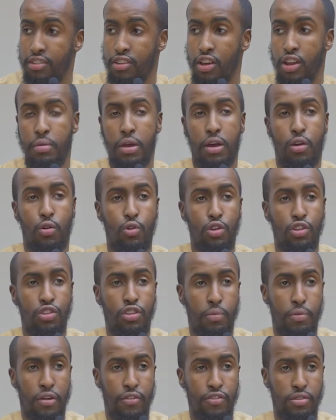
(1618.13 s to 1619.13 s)
going to be according to
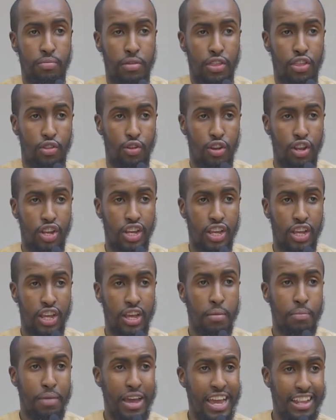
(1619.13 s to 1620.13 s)
the Prophet's methodology.
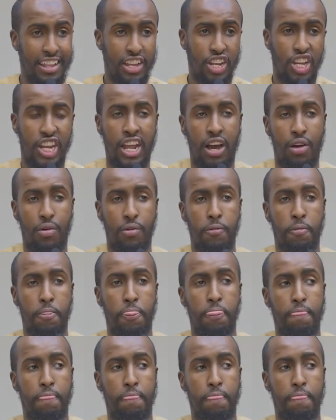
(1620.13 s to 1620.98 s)
Pay attention now.